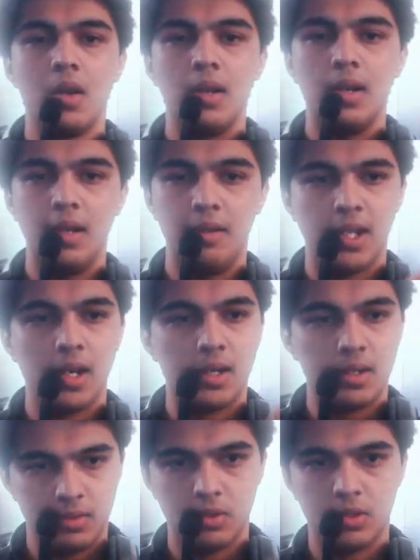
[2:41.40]
living at
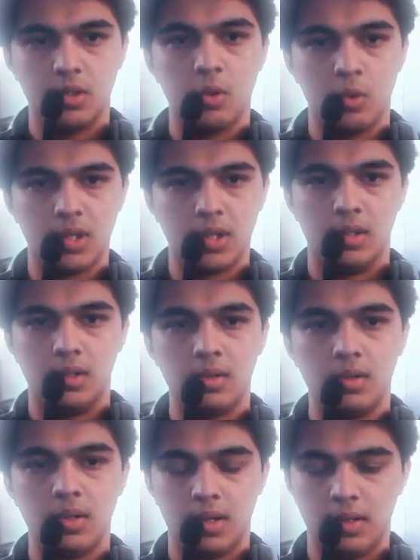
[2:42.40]
the hotel,
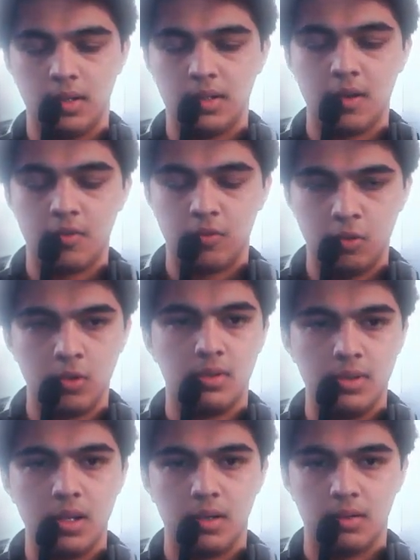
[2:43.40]
their food
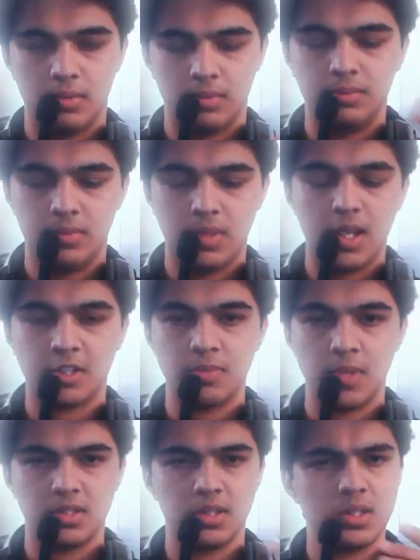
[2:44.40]

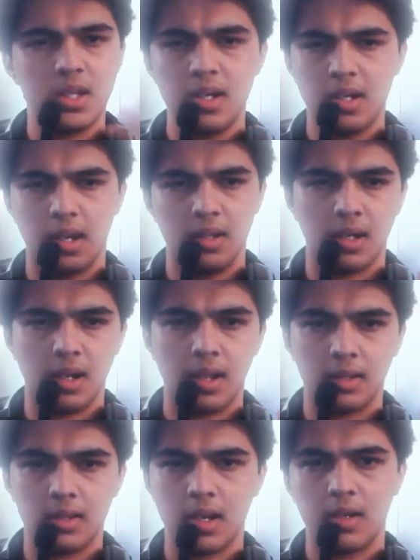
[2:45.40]
expenses and anything
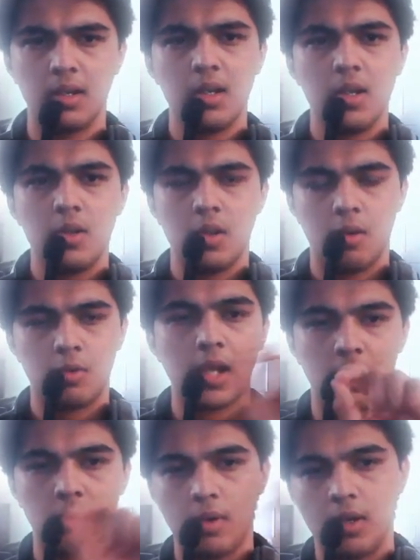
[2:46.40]
like that. You have to
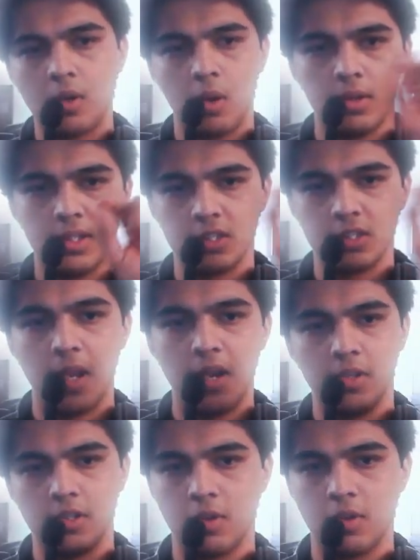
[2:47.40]
calculate all these
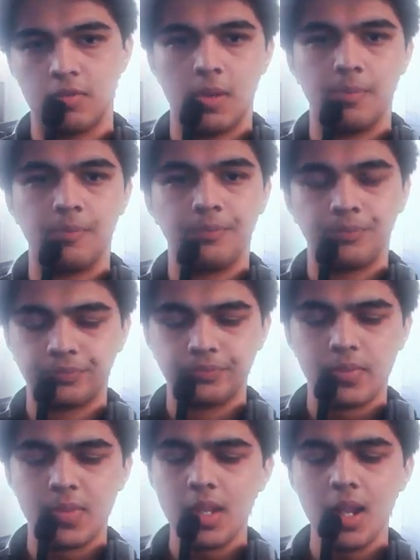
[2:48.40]
benefits of them,
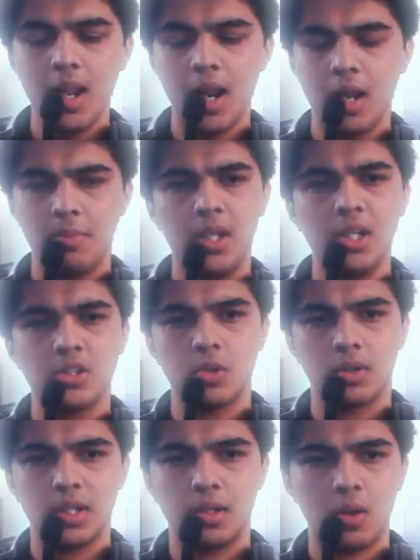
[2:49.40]
and make sure
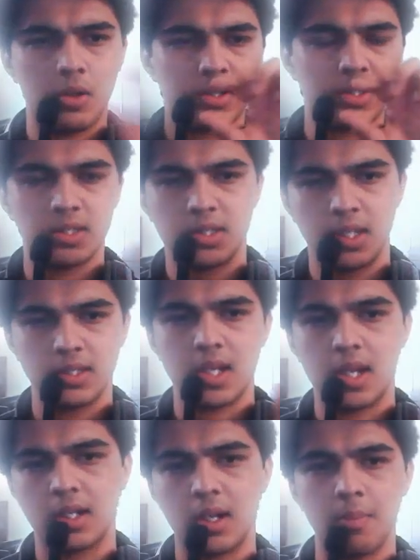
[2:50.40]
that all these things
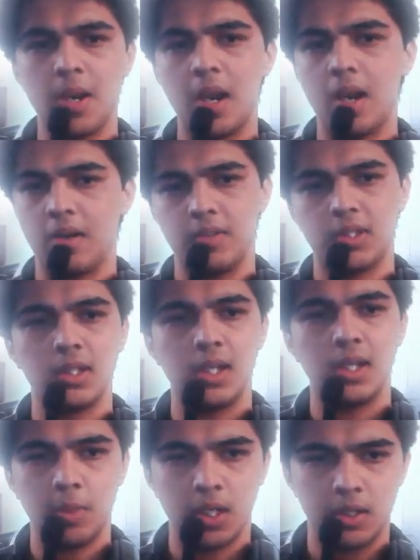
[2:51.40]
are compliant with the
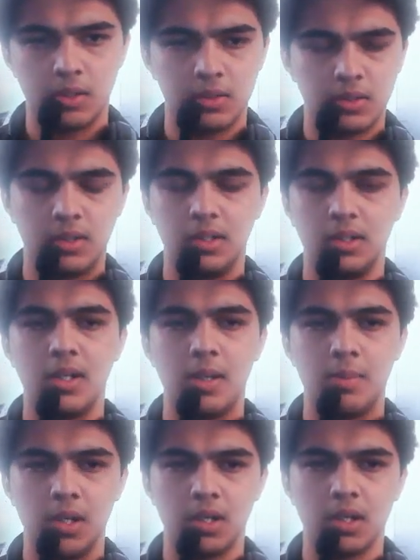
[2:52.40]

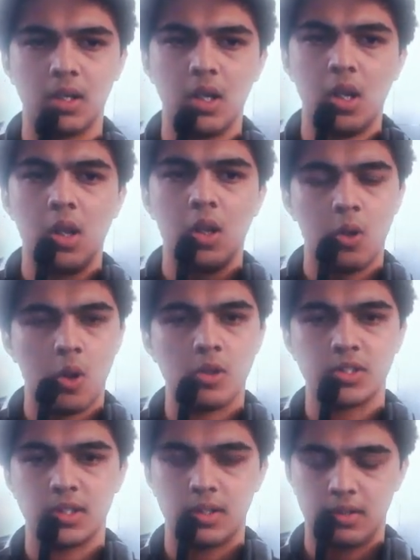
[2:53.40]
labor laws
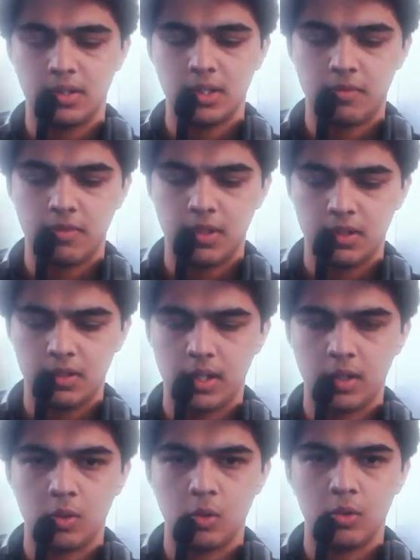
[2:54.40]
that will
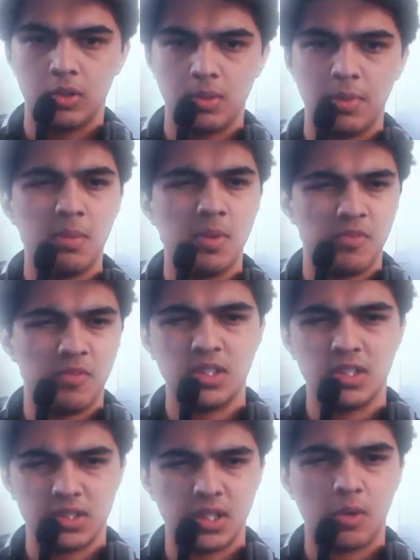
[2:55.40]
include the minimum
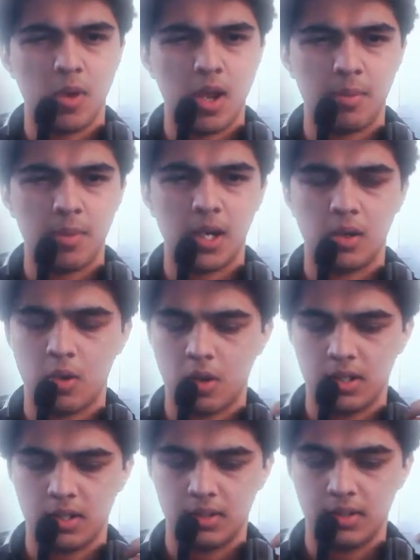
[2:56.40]
wages requirement,
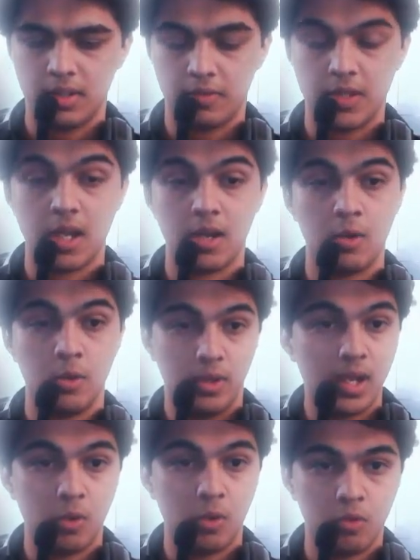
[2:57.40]
or if they are doing
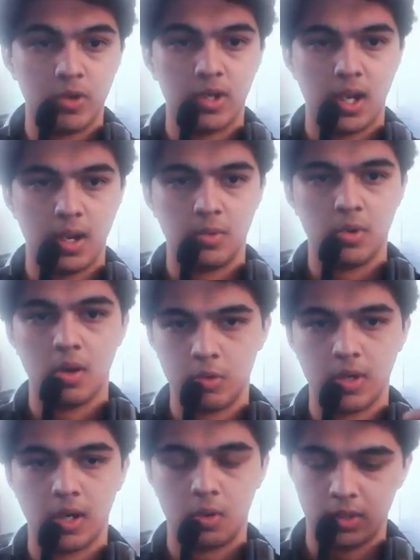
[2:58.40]
any overtime, you have to
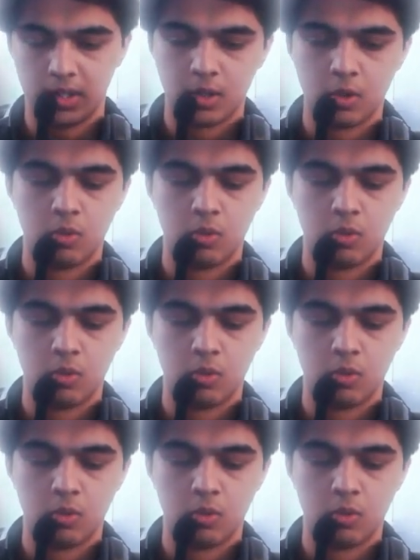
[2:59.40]
record that